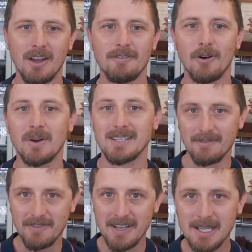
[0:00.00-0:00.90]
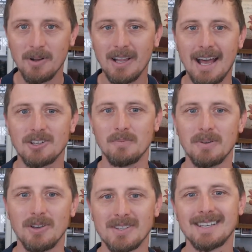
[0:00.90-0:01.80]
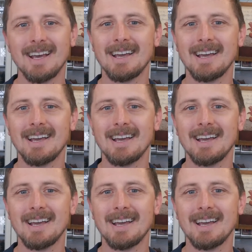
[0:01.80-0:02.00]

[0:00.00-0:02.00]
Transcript: For His invisible attributes,